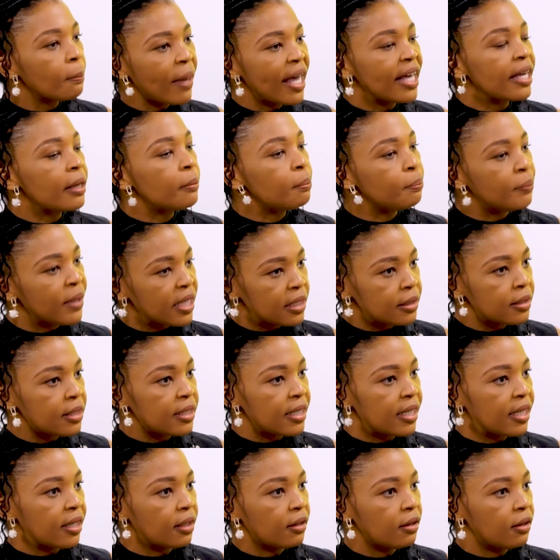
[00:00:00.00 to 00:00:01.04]
make a big
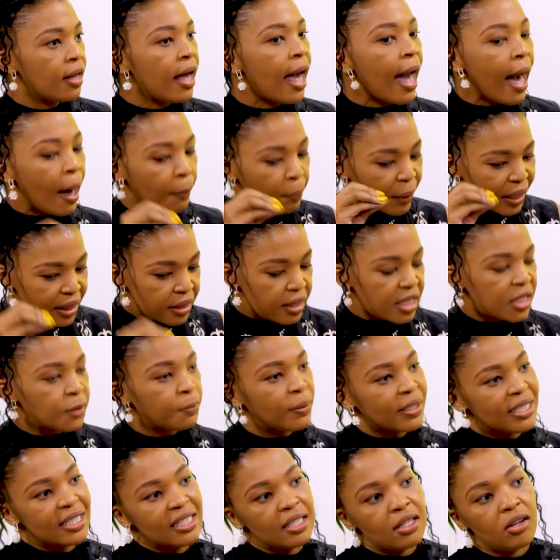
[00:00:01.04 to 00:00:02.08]
deal about this
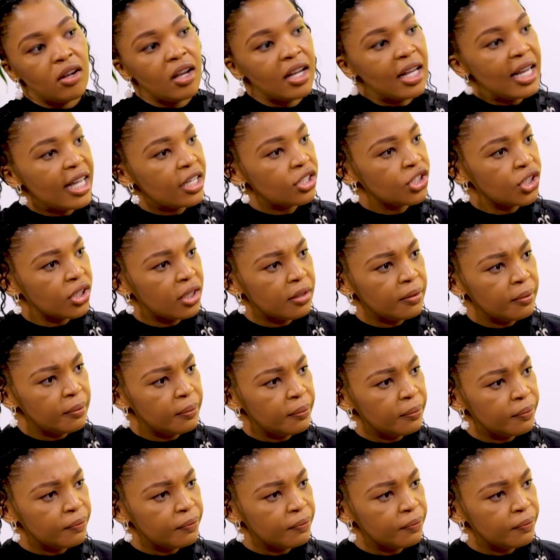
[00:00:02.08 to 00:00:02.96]
particular election?